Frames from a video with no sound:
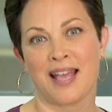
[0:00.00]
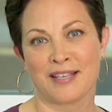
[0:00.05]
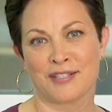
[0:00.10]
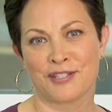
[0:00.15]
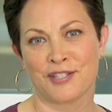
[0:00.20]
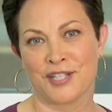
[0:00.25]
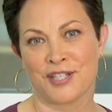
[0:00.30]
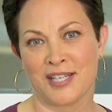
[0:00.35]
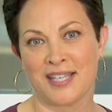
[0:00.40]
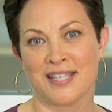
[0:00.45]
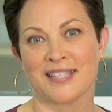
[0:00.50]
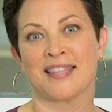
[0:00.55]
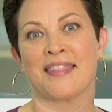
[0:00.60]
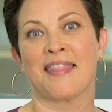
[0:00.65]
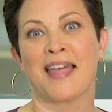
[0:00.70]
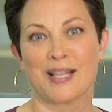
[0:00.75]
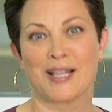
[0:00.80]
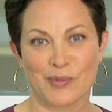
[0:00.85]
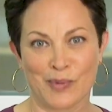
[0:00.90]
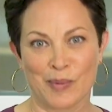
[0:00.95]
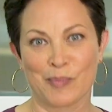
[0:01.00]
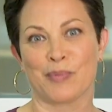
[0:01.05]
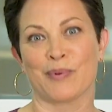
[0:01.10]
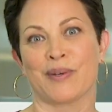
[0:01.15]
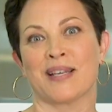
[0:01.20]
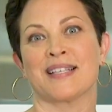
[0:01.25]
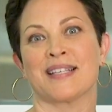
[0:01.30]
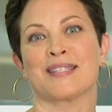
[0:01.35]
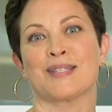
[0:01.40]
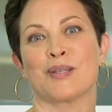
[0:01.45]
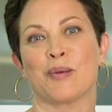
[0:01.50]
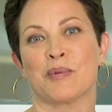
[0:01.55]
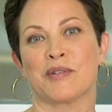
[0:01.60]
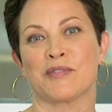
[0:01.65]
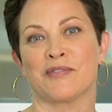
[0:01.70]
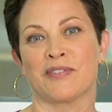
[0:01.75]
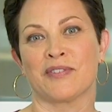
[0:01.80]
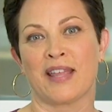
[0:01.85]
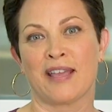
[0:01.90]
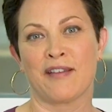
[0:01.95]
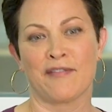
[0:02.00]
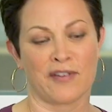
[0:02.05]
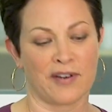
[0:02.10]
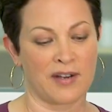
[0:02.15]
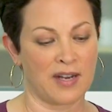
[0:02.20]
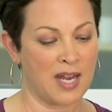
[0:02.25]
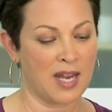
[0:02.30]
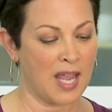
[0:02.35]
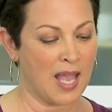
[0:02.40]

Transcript: has cheese, and that's what brings so much flavor.